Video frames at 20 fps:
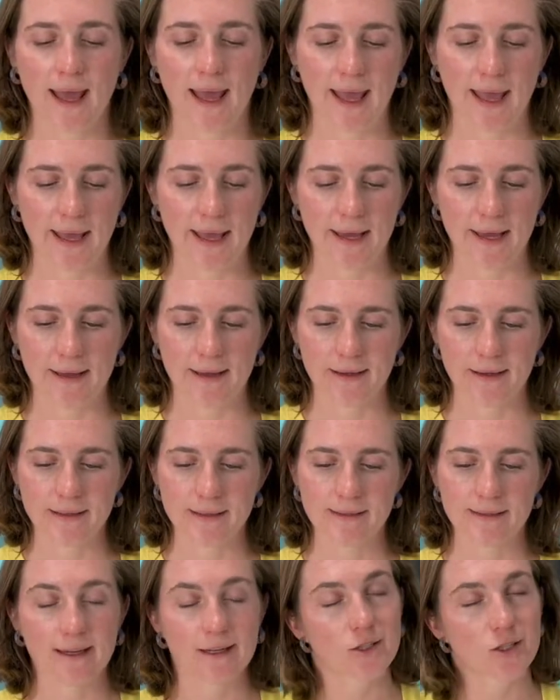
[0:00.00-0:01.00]

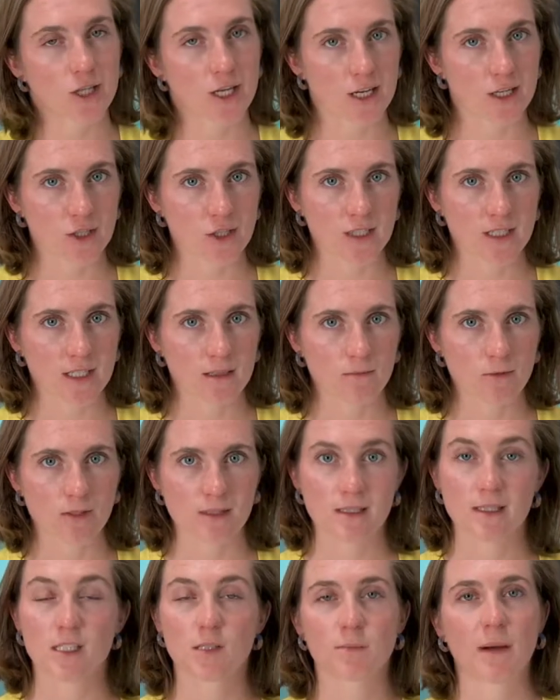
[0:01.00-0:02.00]
And the education team was
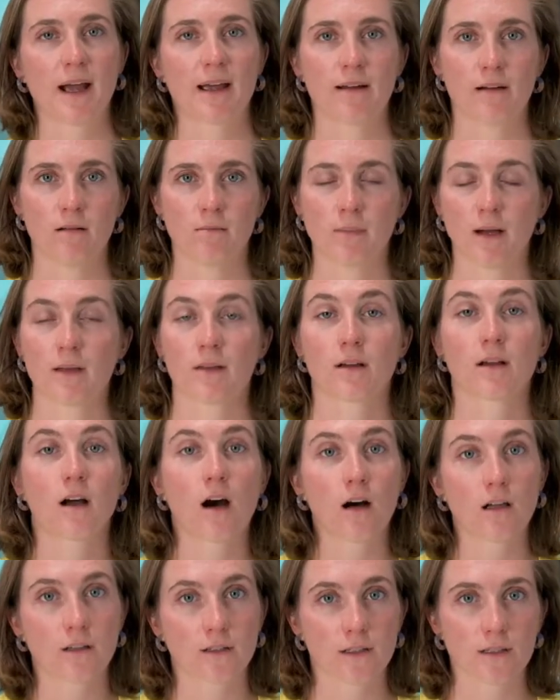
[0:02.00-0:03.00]
inspired by the
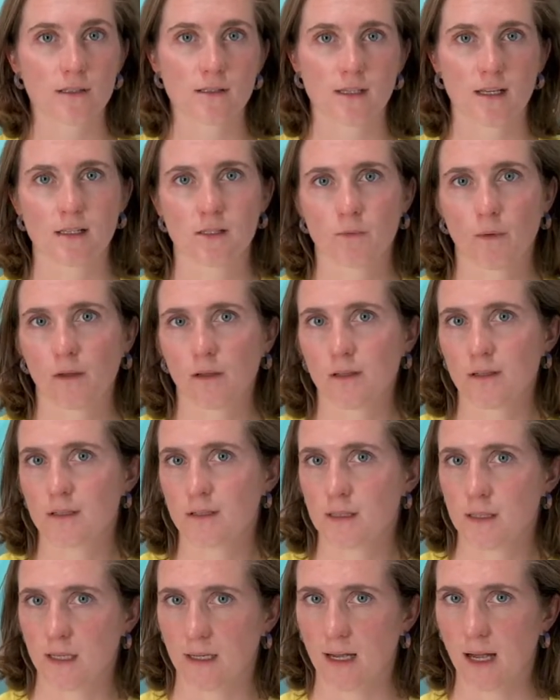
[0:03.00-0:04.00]
colors as well
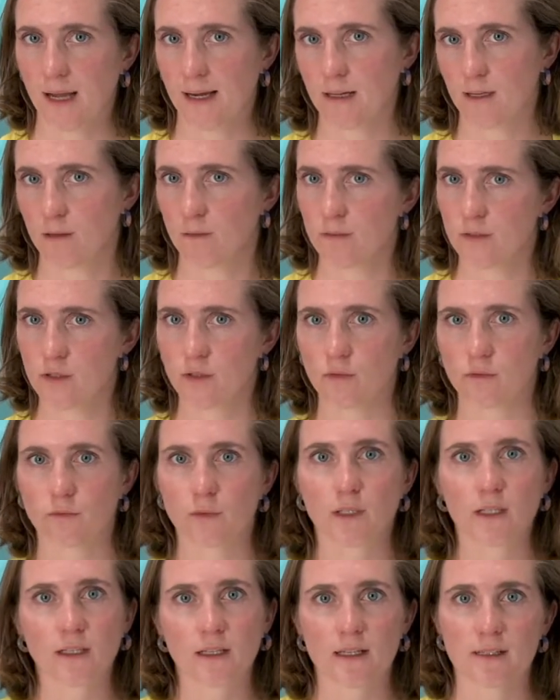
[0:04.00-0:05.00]
as the kind of
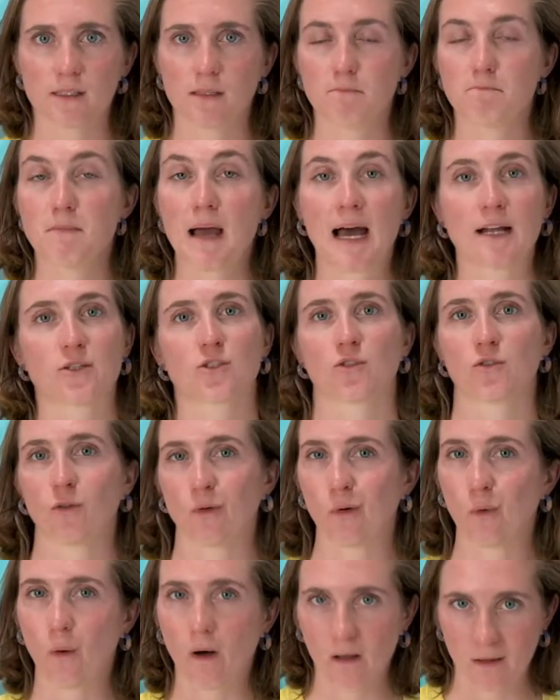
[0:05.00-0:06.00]
surrealist, magical
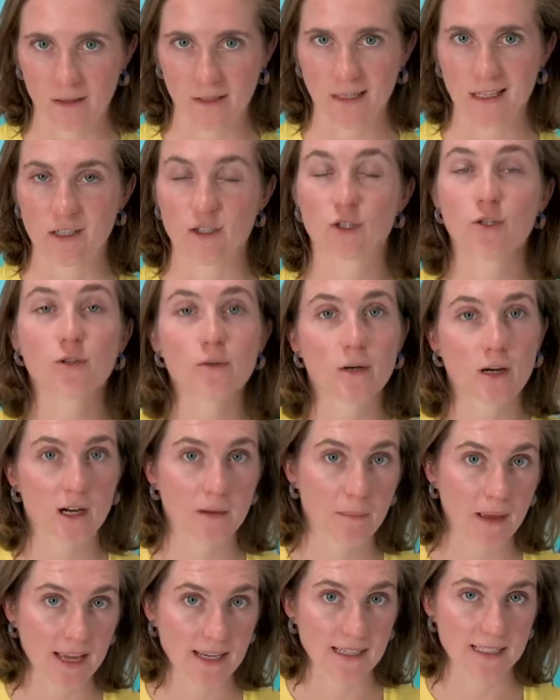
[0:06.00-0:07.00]
quality to her
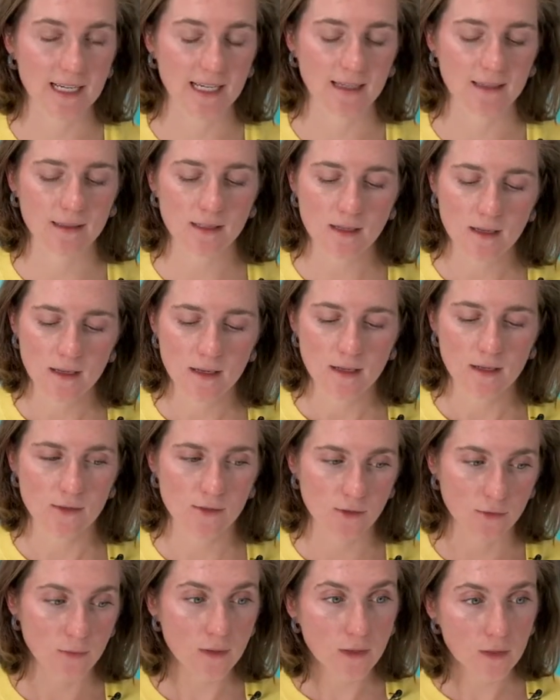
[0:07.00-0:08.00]
paintings.
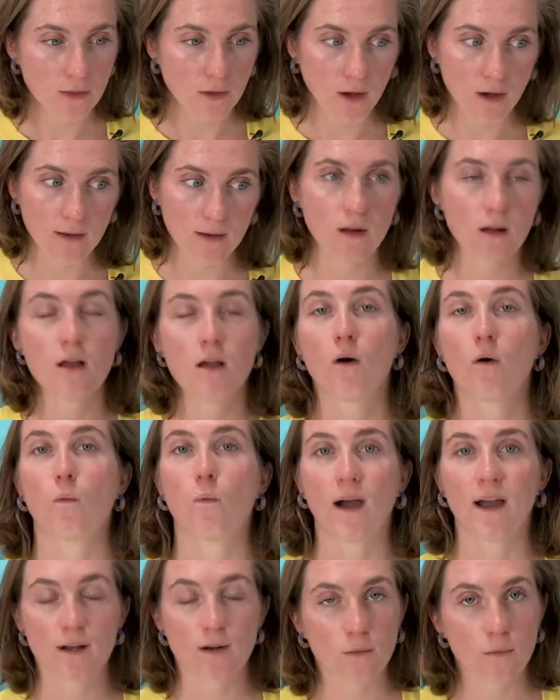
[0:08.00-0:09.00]
So we thought,
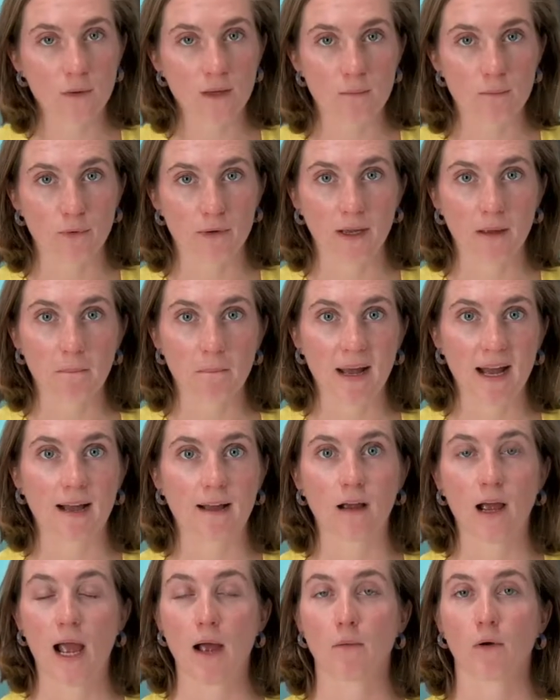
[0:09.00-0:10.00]
why don't we bring
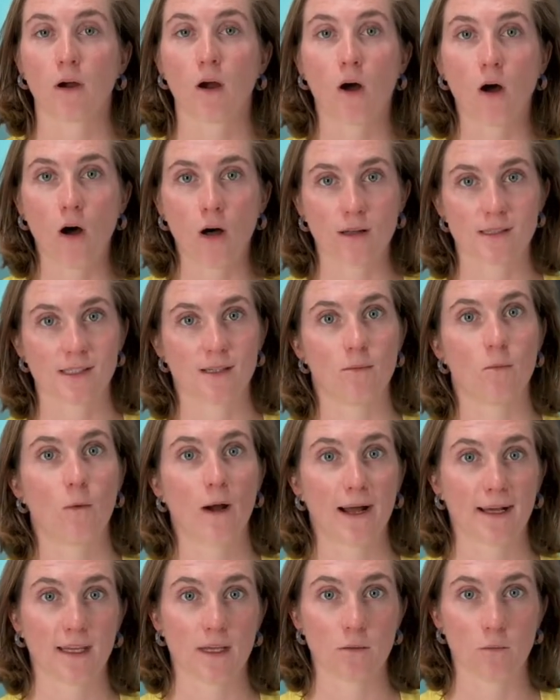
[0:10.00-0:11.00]
back our awesome
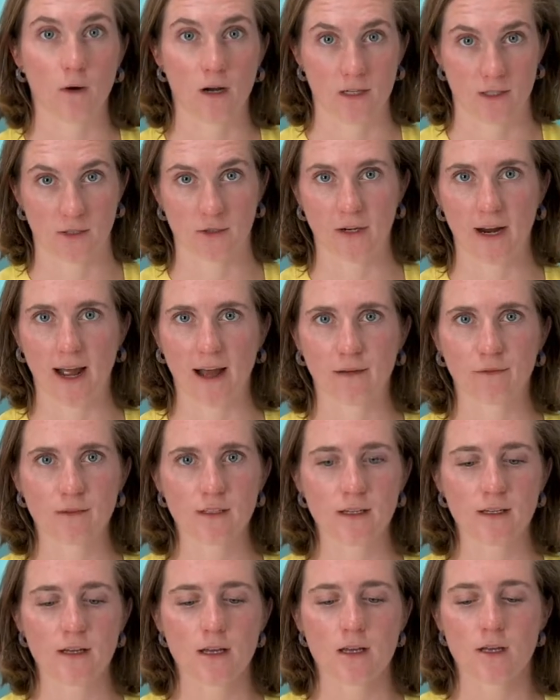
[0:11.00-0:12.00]
Wacky Wand
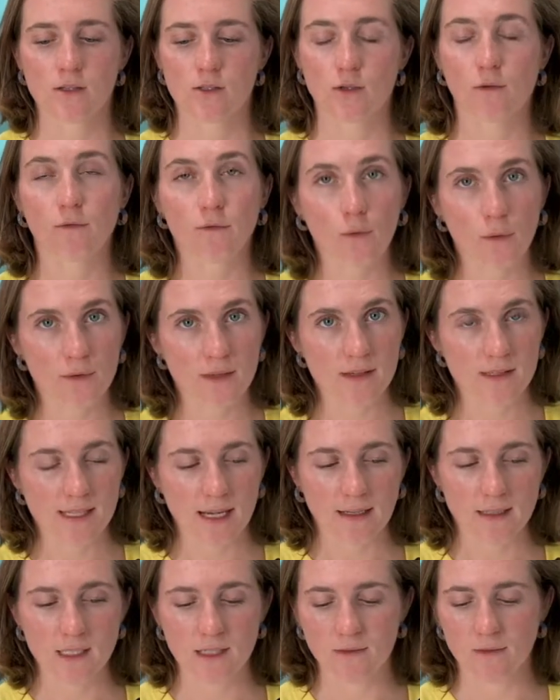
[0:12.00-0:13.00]
craft? So for this
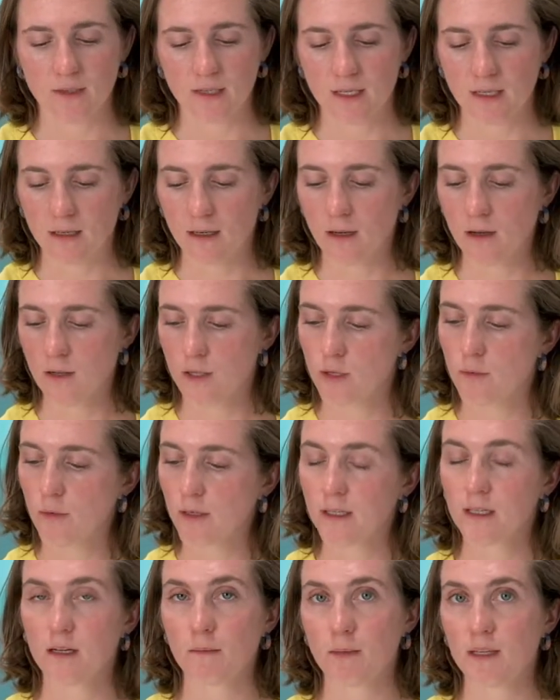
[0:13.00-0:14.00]
activity, you are
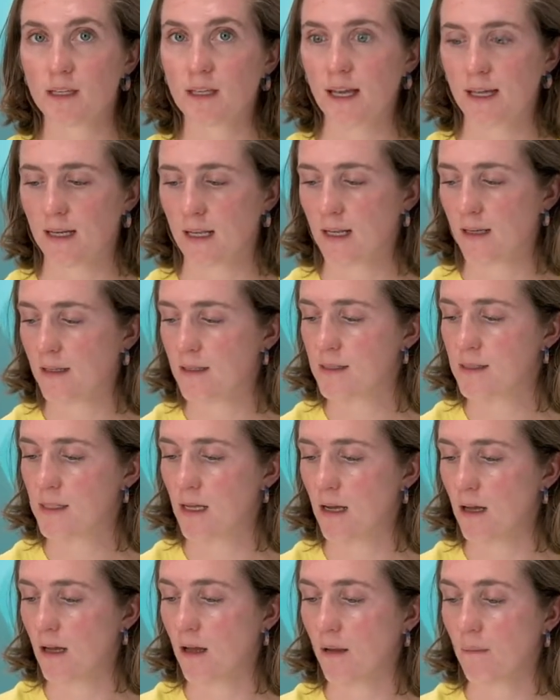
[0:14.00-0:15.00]
going to be getting
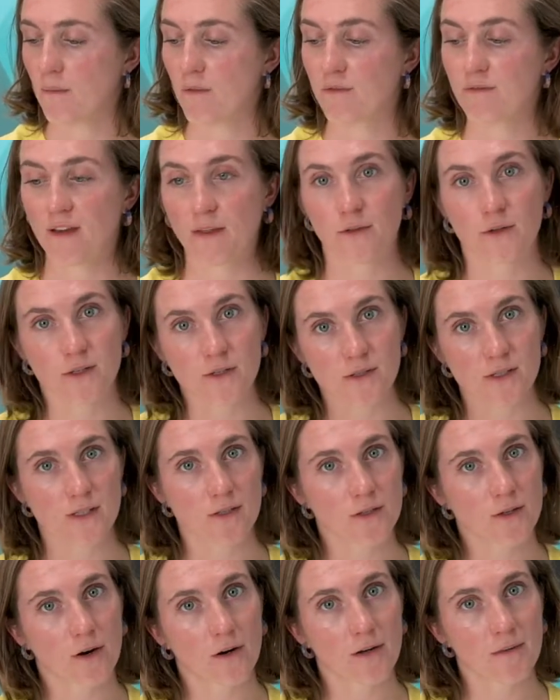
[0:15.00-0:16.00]
some feathers in
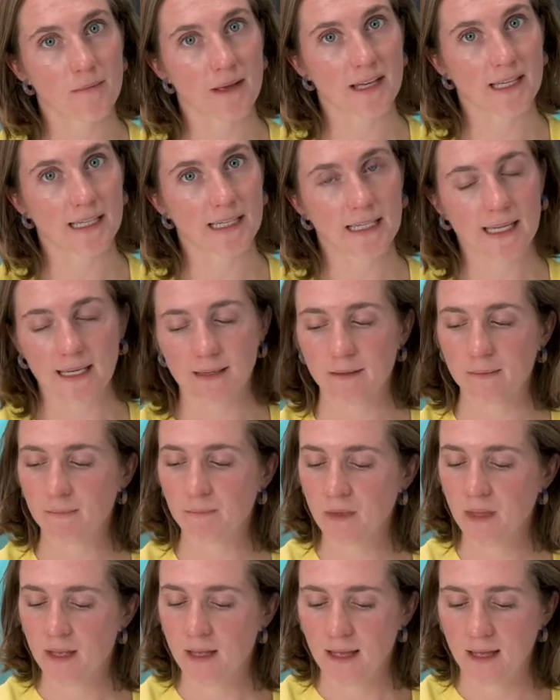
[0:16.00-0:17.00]
your art making kit,
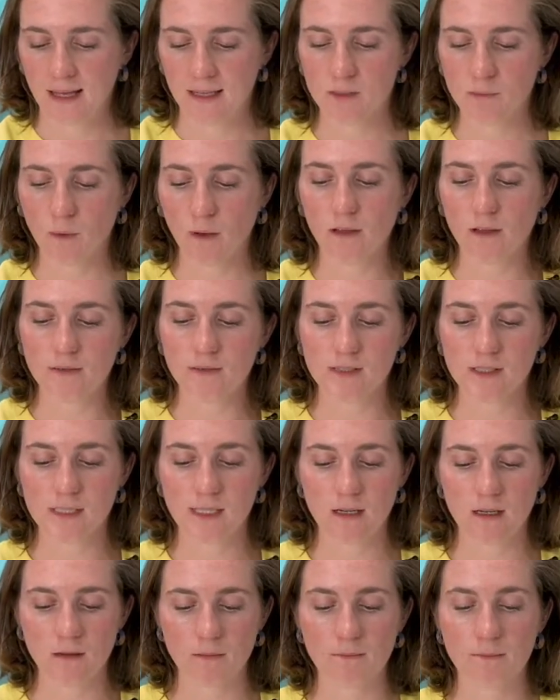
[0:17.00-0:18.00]
as well as
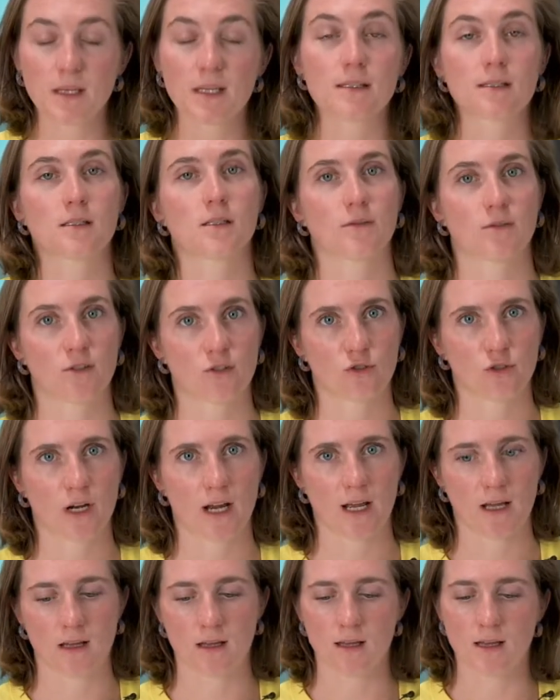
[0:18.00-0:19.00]
some pieces of
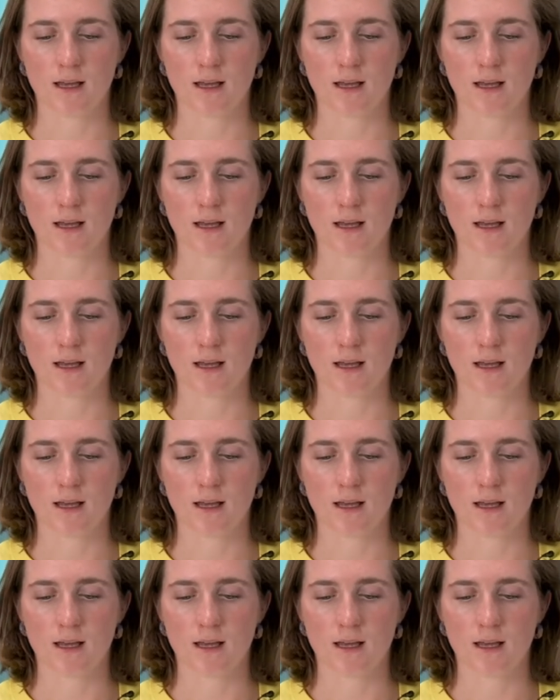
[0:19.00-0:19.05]
string.